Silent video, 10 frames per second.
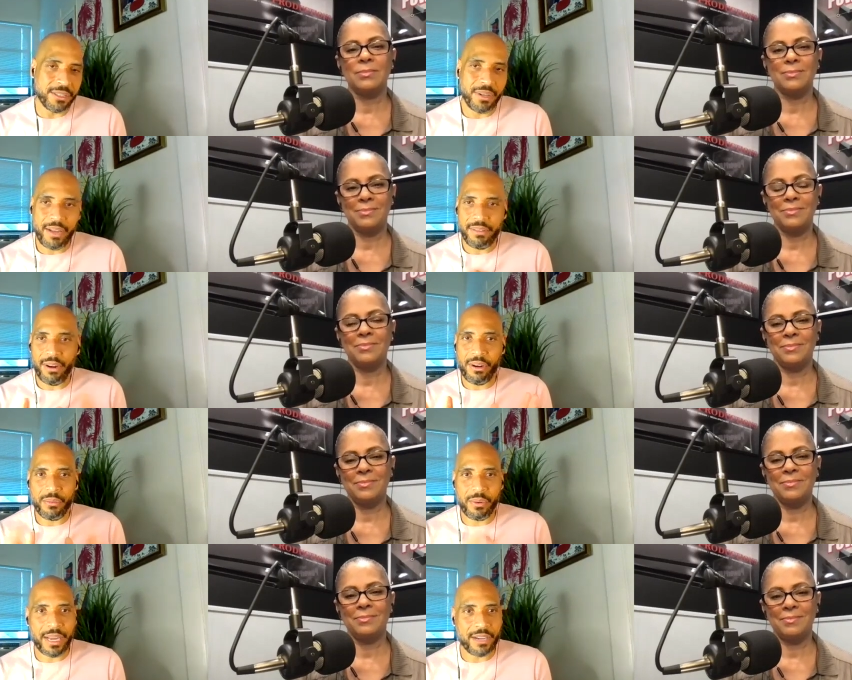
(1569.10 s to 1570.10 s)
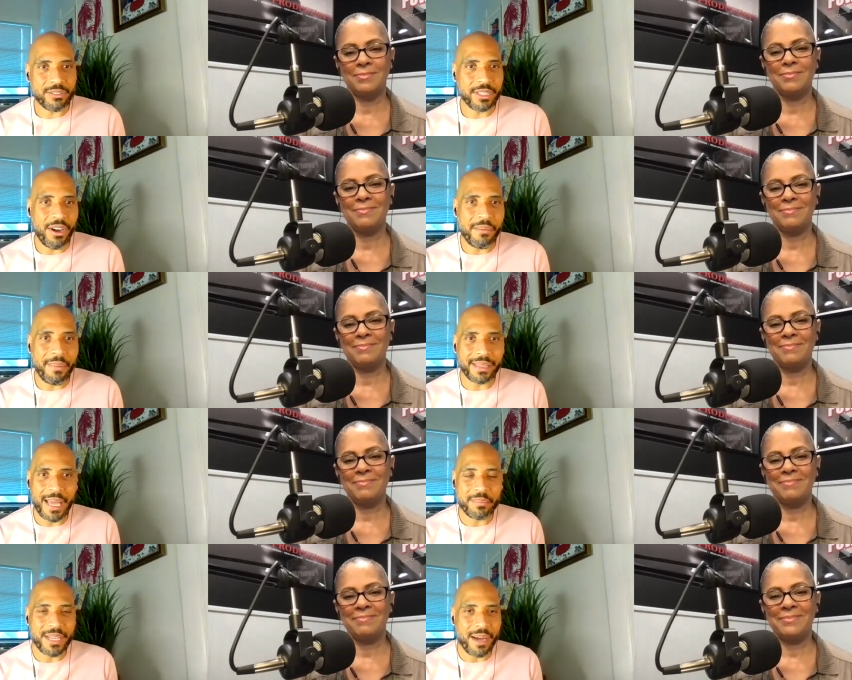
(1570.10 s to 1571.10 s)
Speaker 1: have the artwork actually on my
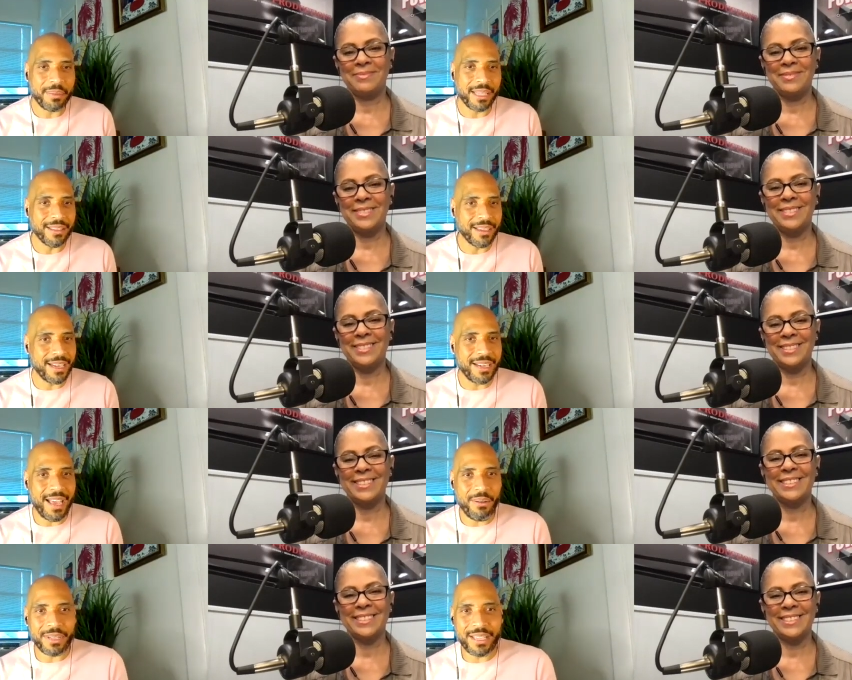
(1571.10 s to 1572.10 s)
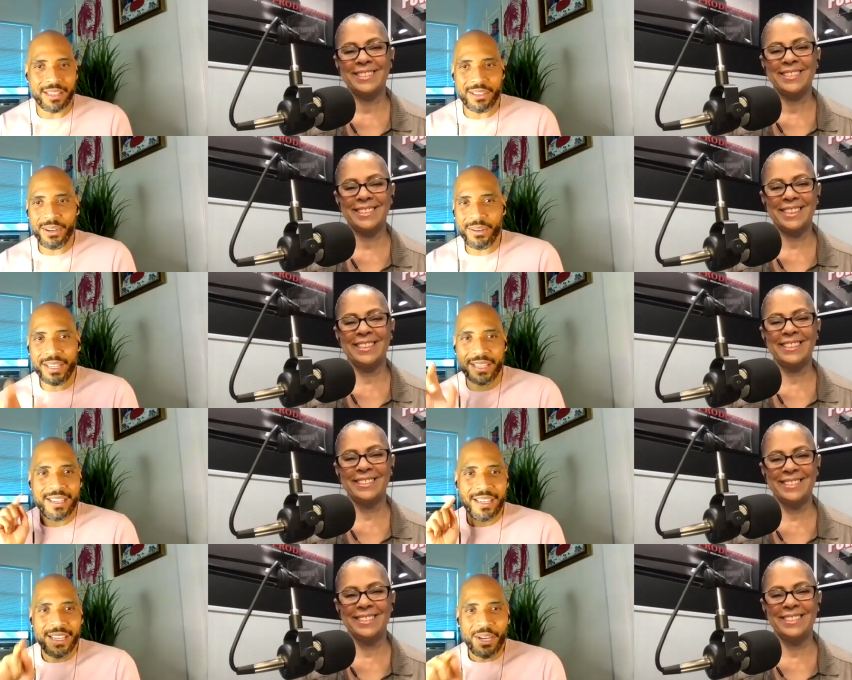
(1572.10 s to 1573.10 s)
laptop, and I look at it now and again, going,
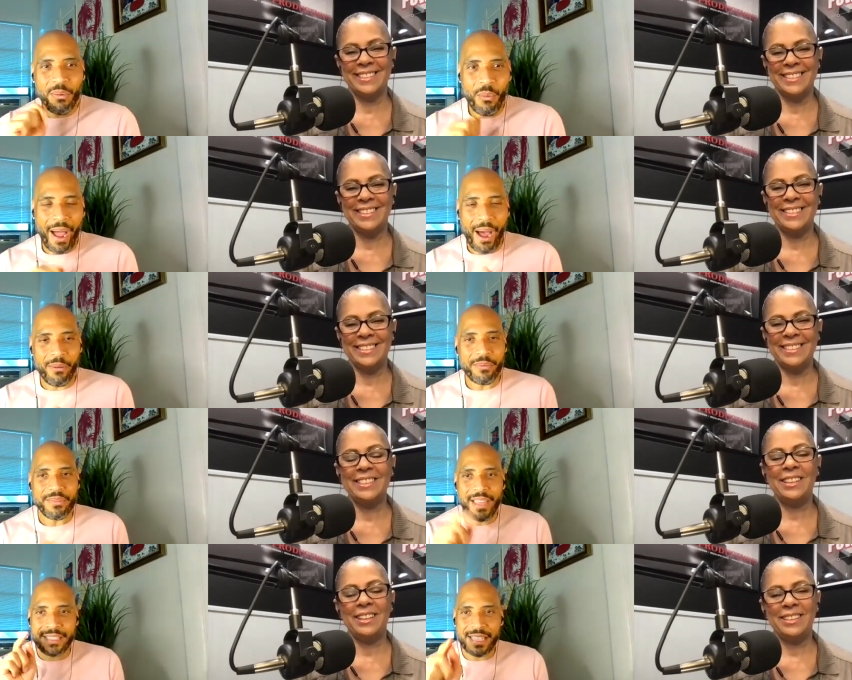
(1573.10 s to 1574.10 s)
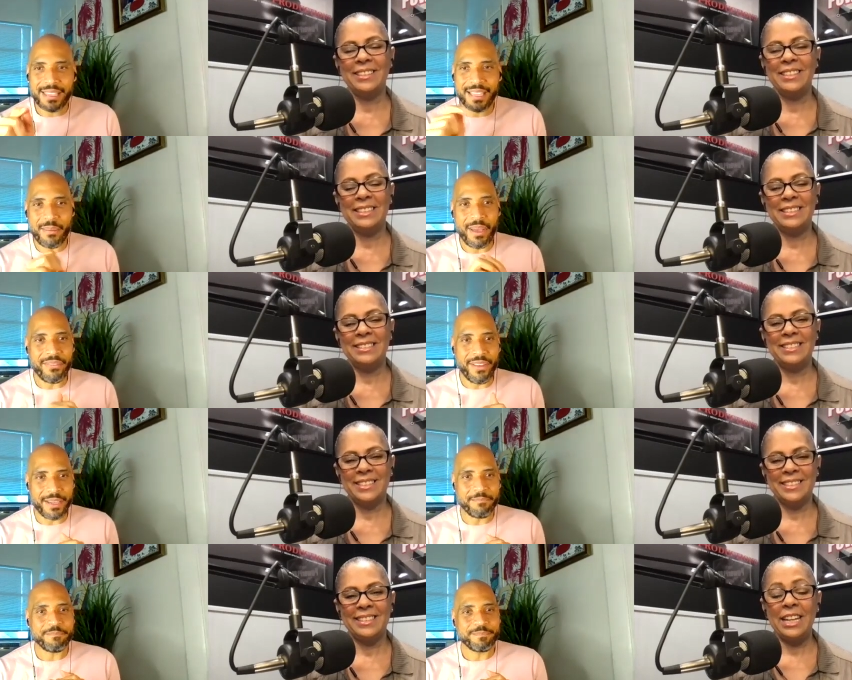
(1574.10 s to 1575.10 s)
Wow, that's yeah. at the MFA.
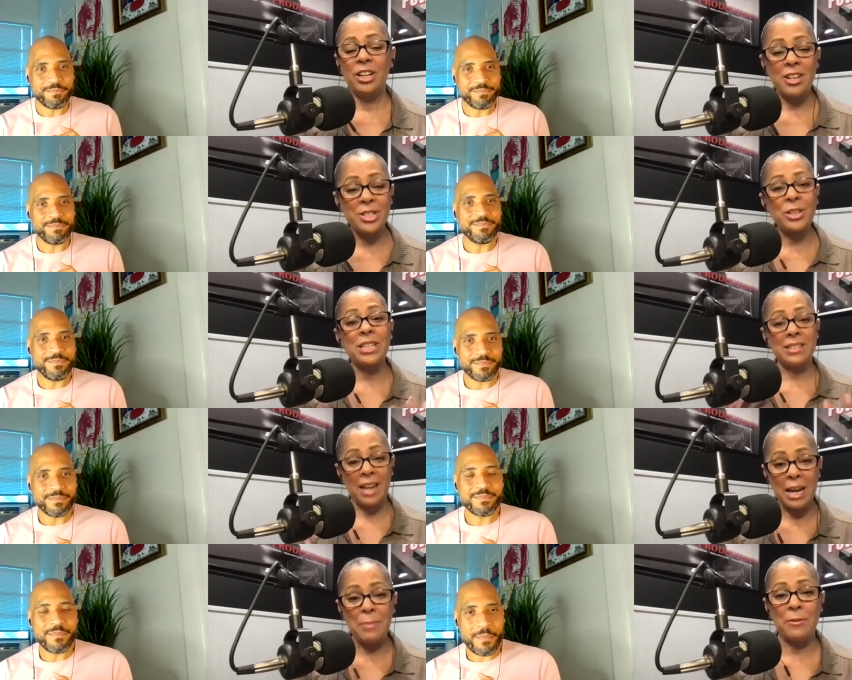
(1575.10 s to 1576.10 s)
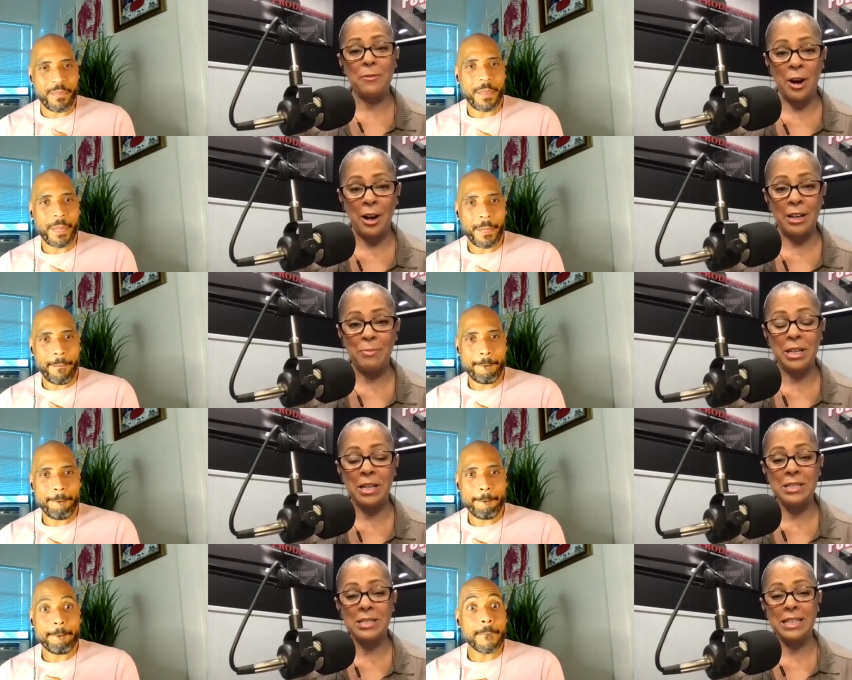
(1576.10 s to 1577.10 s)
Speaker 2: And also the type of art,
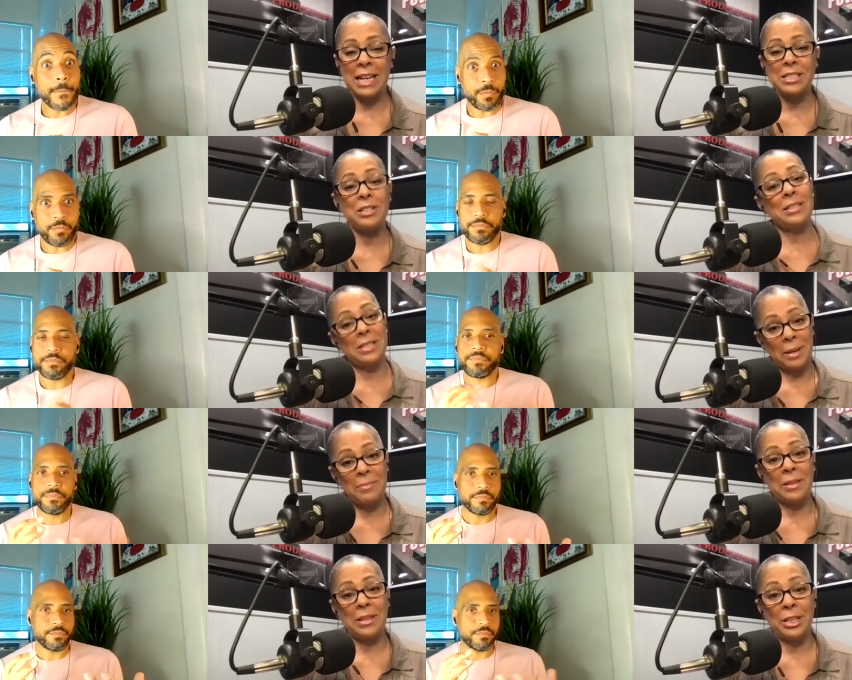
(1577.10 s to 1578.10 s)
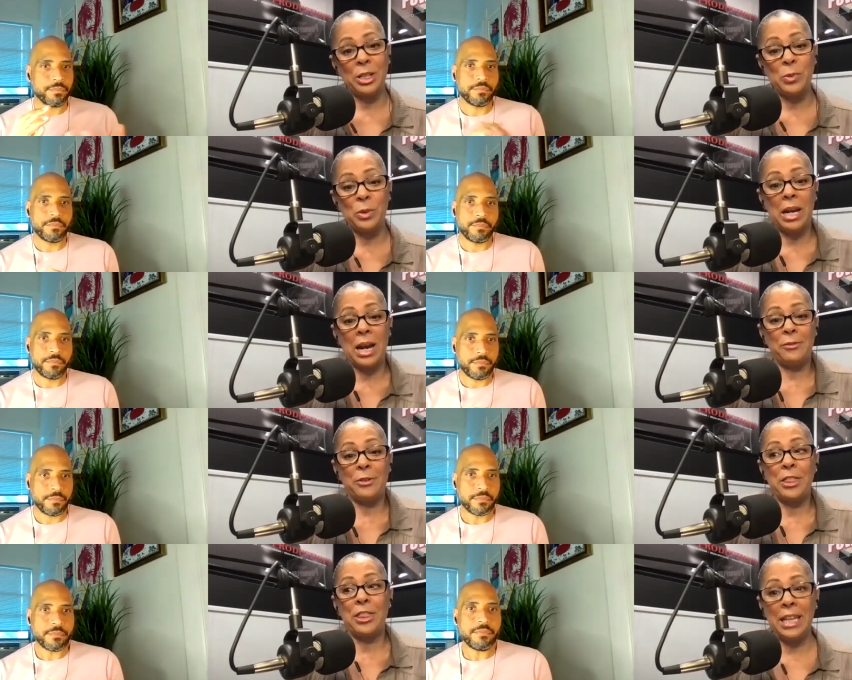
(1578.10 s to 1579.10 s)
because that's not something that you would ever
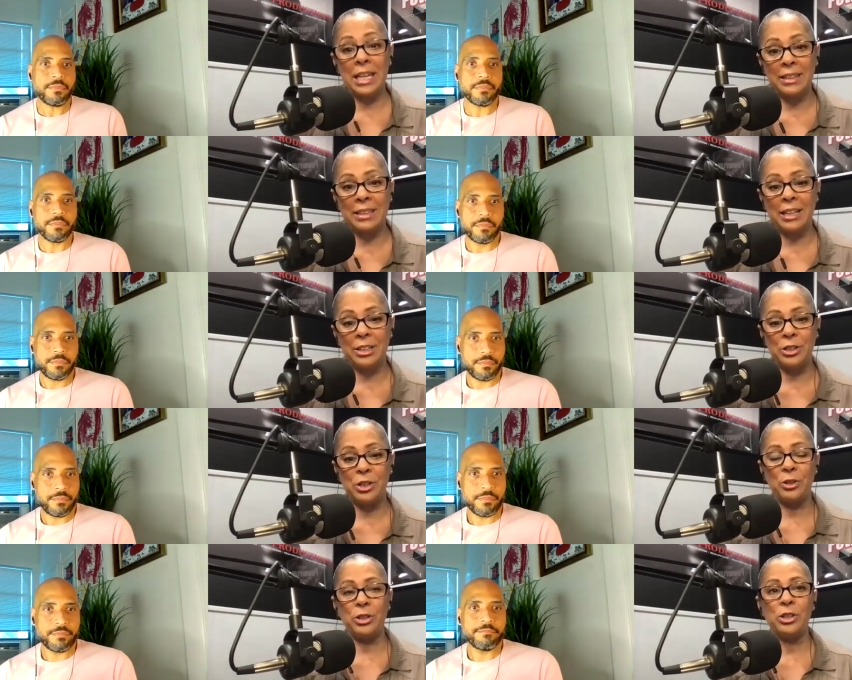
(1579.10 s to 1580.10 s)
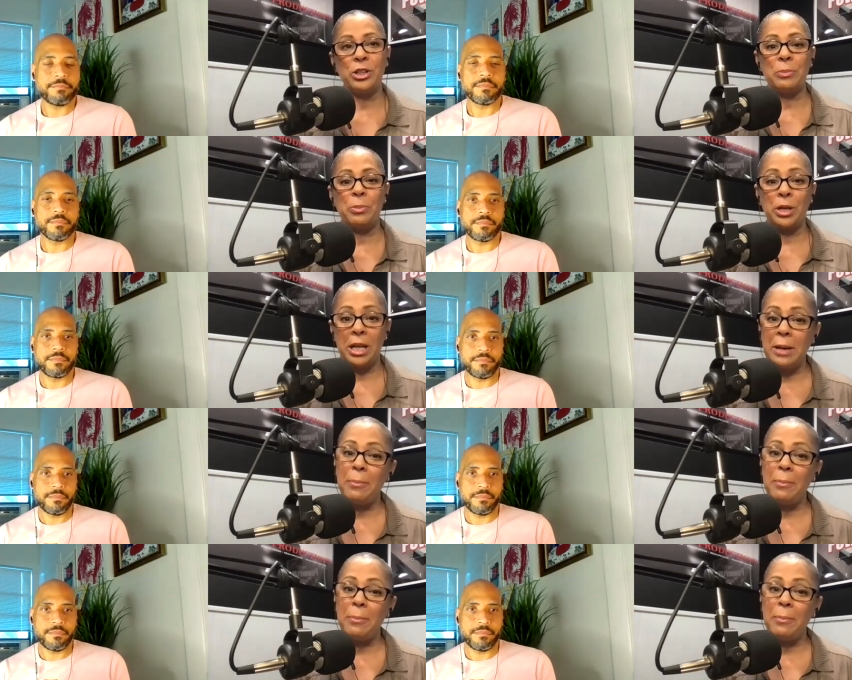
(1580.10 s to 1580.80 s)
think that, you know, you're going to put hip